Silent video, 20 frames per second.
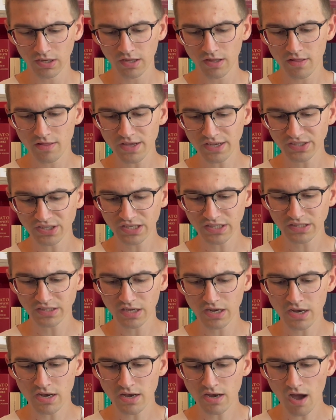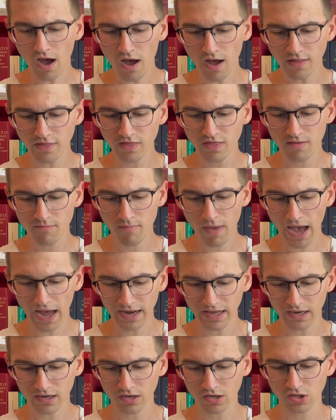this is
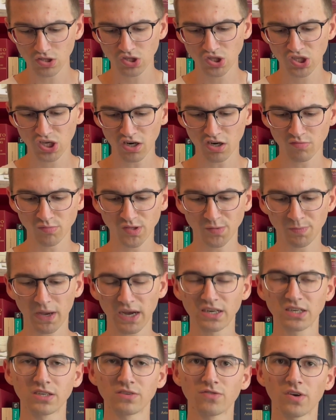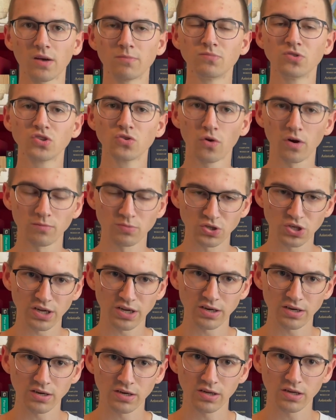non-thematic circumspective
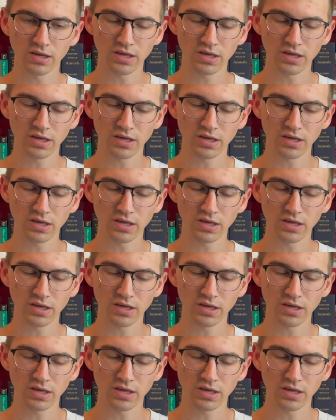absorption,